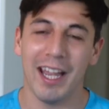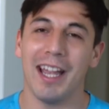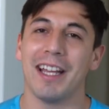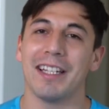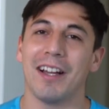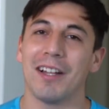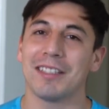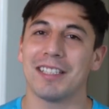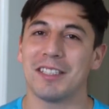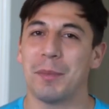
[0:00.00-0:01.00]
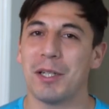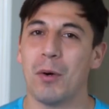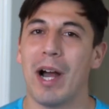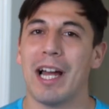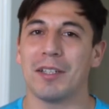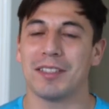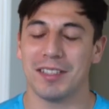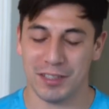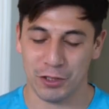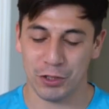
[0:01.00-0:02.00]
And honestly, it's been a while
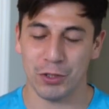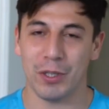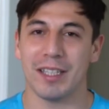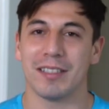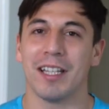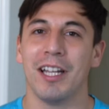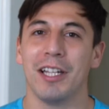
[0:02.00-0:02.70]
since a shoe has